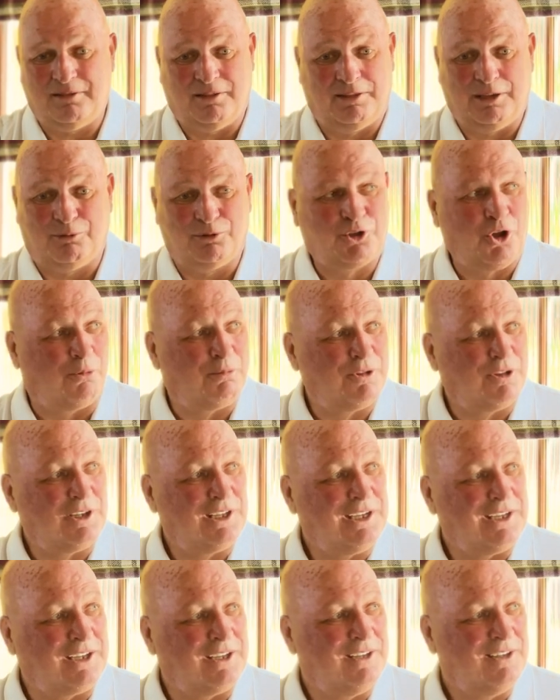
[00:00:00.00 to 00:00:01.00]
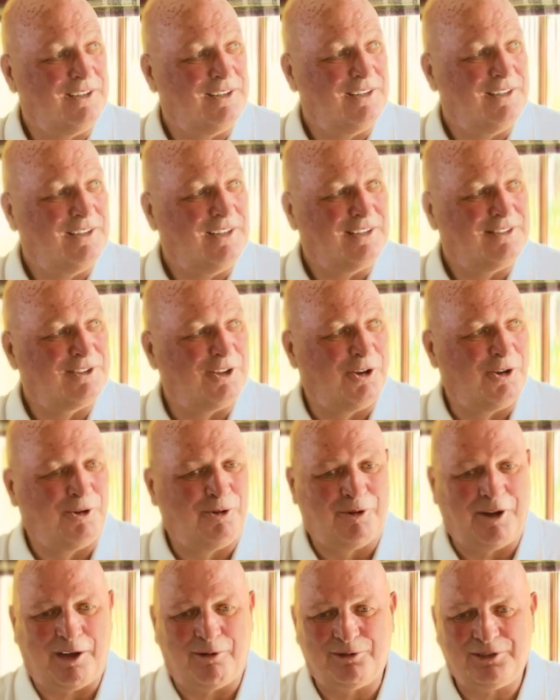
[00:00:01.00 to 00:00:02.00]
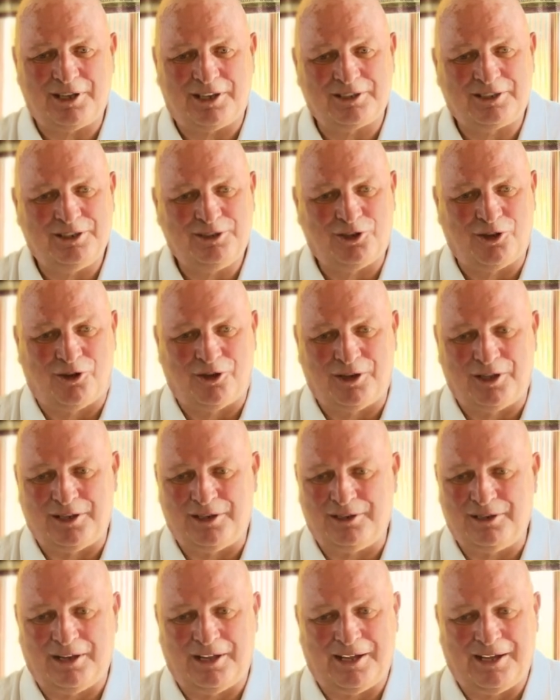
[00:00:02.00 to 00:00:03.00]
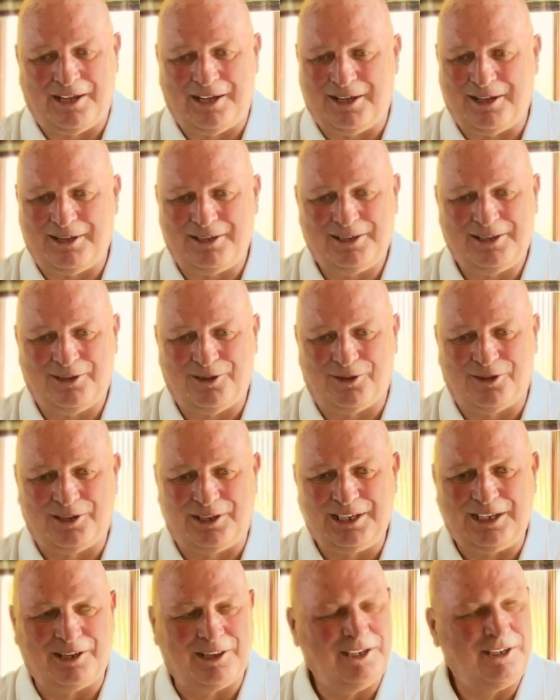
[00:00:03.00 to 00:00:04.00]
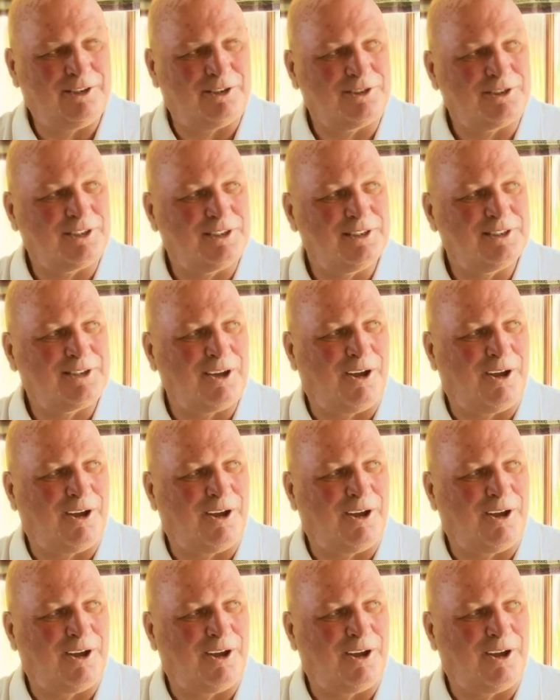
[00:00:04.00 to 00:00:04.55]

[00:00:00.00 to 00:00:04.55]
they were top of the league so I was actually joining, uh, you know, the league leaders at the